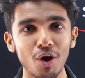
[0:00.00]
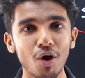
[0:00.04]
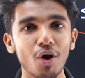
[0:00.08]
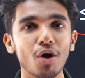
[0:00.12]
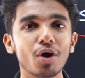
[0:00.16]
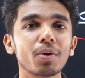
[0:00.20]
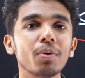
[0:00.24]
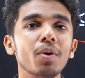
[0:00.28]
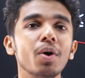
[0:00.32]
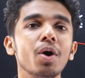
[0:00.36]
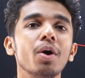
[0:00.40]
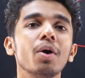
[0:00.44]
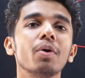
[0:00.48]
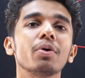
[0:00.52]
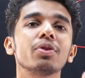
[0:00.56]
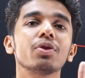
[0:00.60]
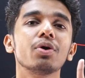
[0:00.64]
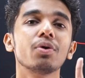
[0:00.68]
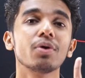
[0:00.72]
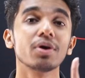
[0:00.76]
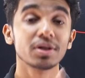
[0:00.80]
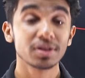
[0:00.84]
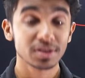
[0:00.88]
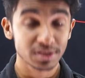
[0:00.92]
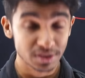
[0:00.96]
or
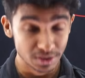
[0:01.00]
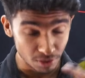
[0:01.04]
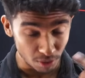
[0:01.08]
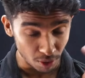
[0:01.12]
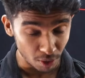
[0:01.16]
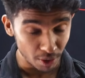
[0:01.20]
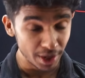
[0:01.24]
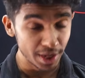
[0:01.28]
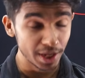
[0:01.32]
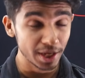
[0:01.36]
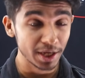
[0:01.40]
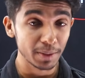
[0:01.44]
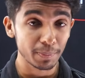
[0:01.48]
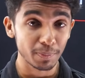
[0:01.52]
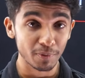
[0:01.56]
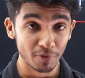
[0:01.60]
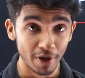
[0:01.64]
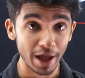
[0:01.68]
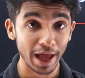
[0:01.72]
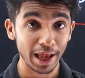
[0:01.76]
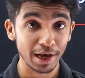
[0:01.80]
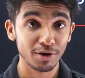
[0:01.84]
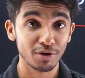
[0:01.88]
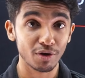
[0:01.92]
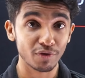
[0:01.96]
there is no any
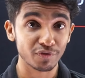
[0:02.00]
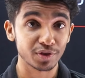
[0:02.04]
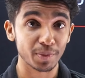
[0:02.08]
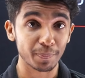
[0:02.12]
value of